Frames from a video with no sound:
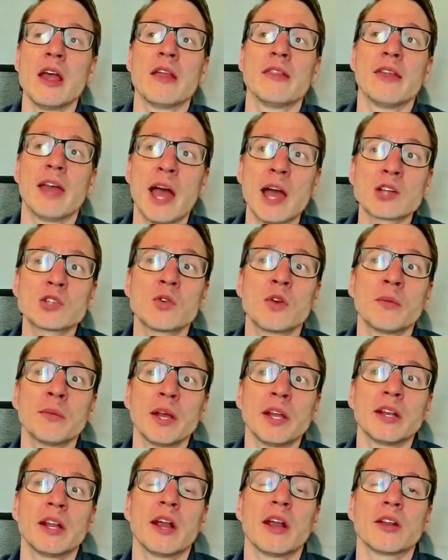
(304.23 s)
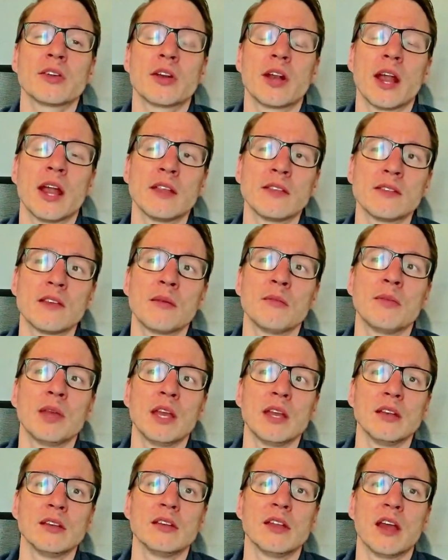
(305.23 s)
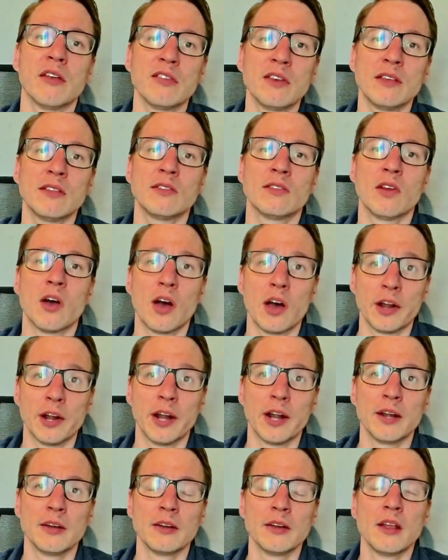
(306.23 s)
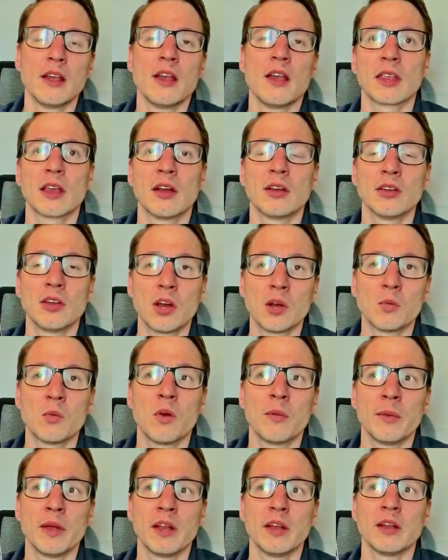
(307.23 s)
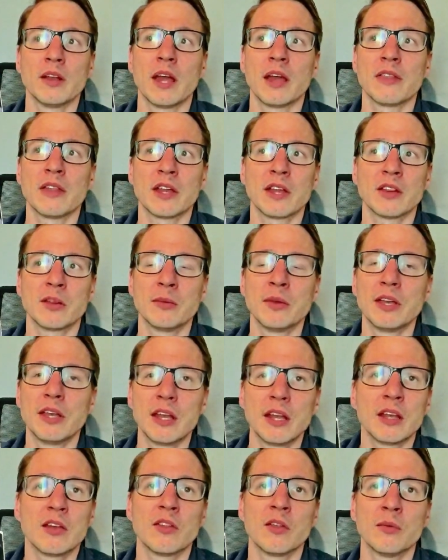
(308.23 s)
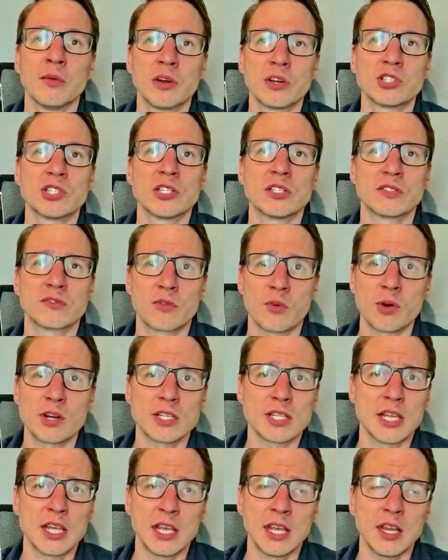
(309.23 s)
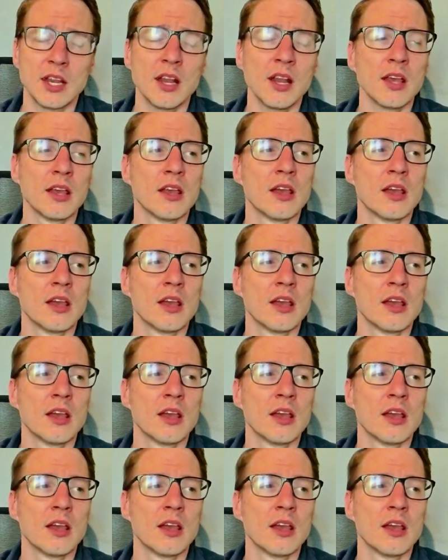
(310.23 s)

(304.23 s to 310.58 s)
the actual main character ends up being Devi's daughter, a young woman. I think at the beginning of the book she's 14.